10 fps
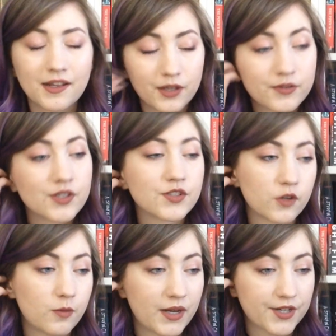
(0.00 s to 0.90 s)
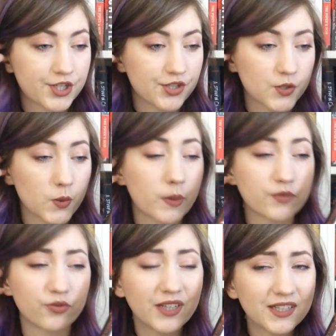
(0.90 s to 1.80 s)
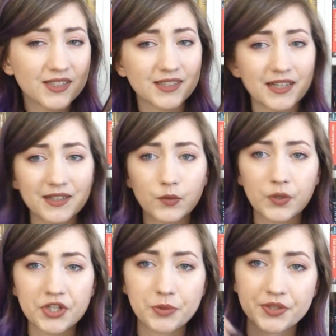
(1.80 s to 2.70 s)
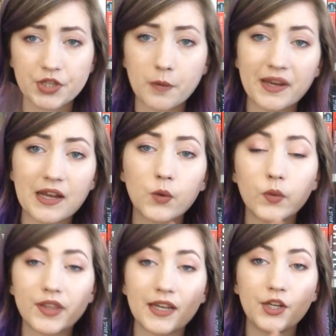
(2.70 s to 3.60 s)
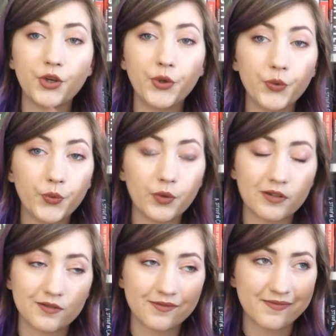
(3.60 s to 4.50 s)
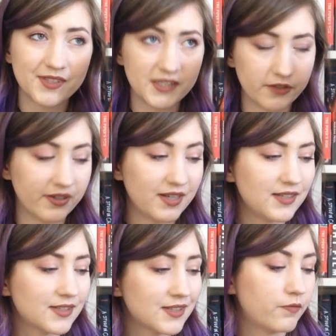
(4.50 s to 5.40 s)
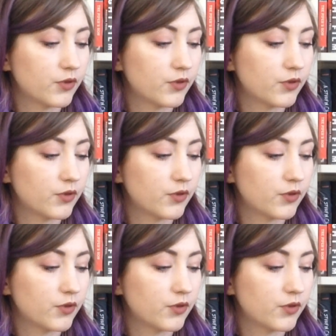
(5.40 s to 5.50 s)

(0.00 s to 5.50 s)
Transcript: I loved it so much, so I was really excited when she was coming out with a new series.